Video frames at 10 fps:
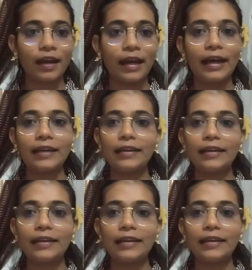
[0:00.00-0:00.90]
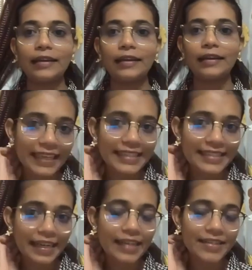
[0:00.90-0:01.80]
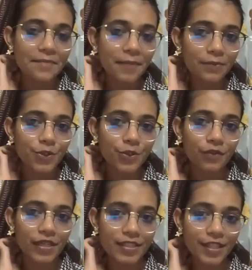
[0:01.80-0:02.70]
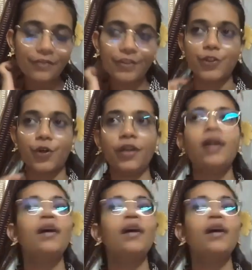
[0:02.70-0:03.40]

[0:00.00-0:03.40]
And it was never the case in Azim Premji University for sure.